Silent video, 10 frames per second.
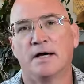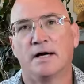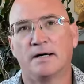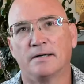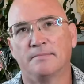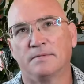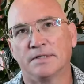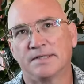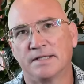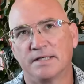Um,
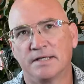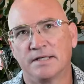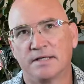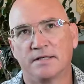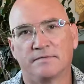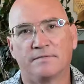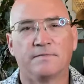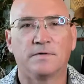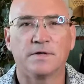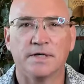let's see,
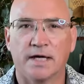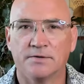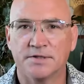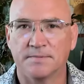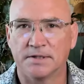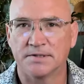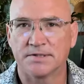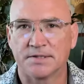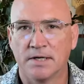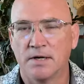for announcements.